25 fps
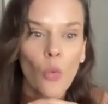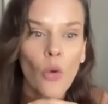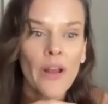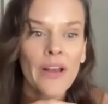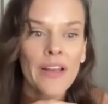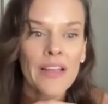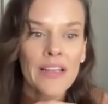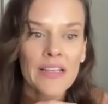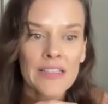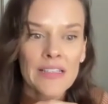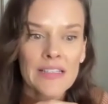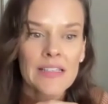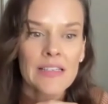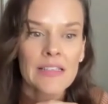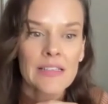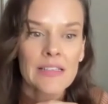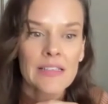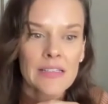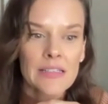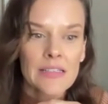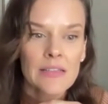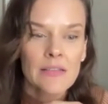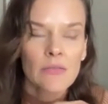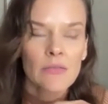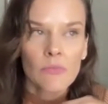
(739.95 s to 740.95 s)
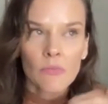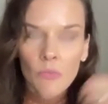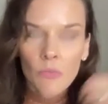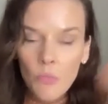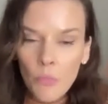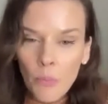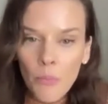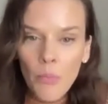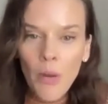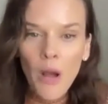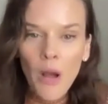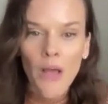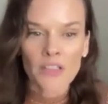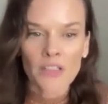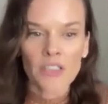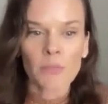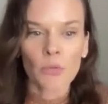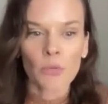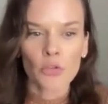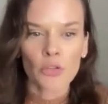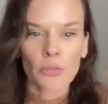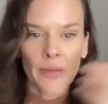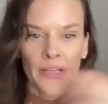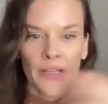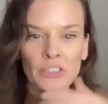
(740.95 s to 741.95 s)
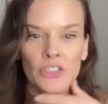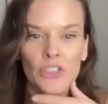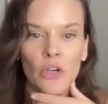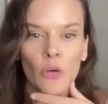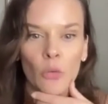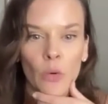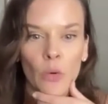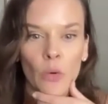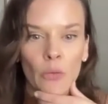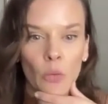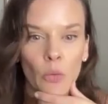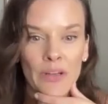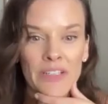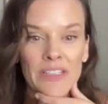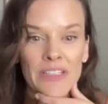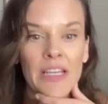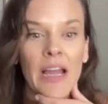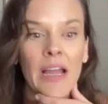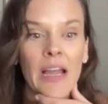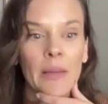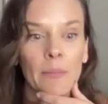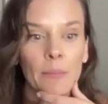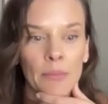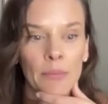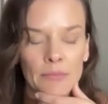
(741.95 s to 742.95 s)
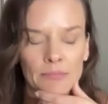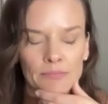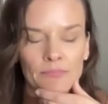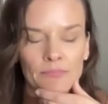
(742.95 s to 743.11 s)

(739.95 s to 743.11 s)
What is this possible dementia? What type?